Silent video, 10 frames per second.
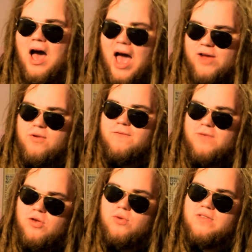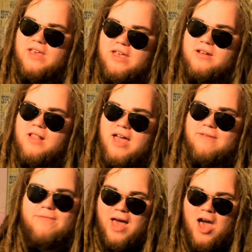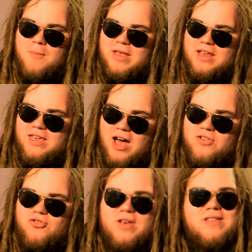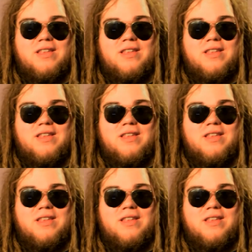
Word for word: I refuse to get a life. How many countries